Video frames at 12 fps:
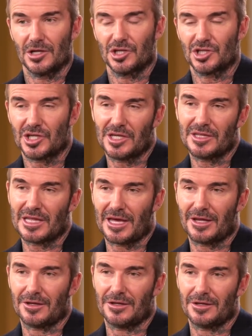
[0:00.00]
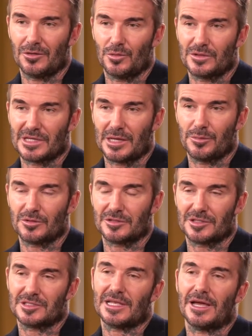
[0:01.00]
She then was able
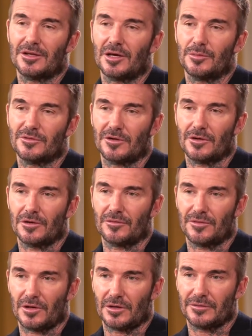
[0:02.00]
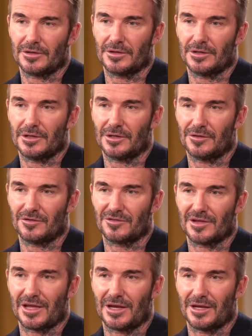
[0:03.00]
to stand up to her father and
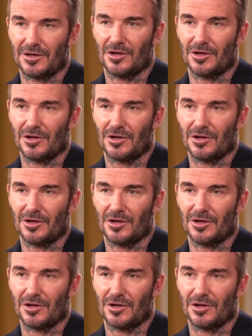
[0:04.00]
say,